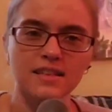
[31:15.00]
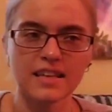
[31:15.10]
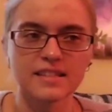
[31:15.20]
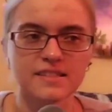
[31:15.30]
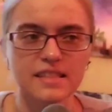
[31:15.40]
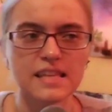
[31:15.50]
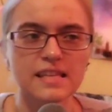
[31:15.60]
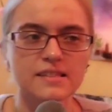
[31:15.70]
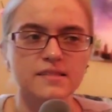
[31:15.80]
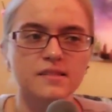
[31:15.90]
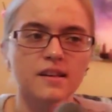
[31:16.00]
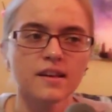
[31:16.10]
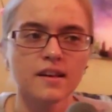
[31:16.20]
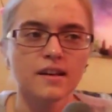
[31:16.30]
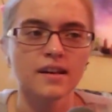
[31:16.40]
he sees
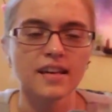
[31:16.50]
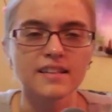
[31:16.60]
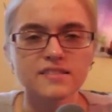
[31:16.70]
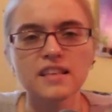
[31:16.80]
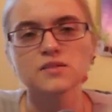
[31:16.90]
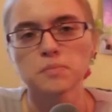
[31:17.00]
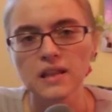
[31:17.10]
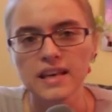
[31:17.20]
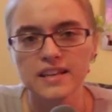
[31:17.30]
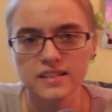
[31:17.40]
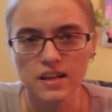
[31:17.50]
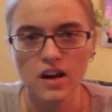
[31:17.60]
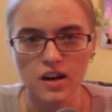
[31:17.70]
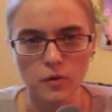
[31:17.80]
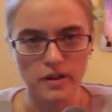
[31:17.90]
Blake as a
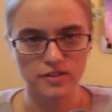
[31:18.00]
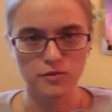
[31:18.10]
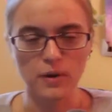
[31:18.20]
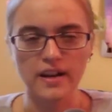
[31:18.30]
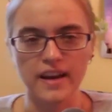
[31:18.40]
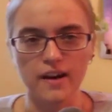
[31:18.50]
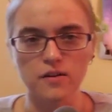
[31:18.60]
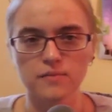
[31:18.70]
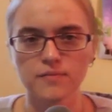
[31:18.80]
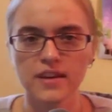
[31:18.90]
conquest right now.